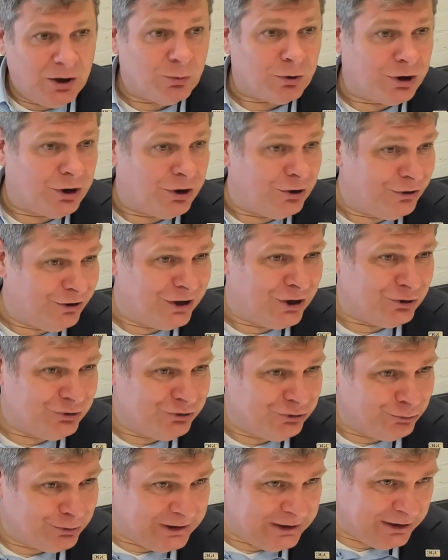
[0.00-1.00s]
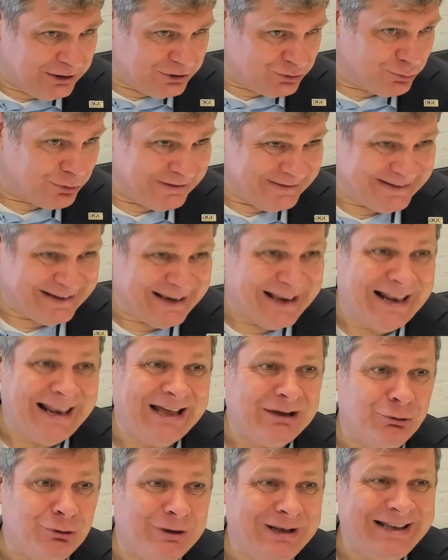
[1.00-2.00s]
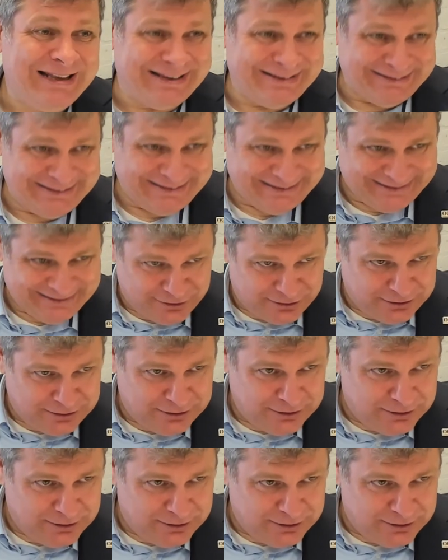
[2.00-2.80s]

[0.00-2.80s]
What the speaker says: We're going to go to an age where it's cloudless.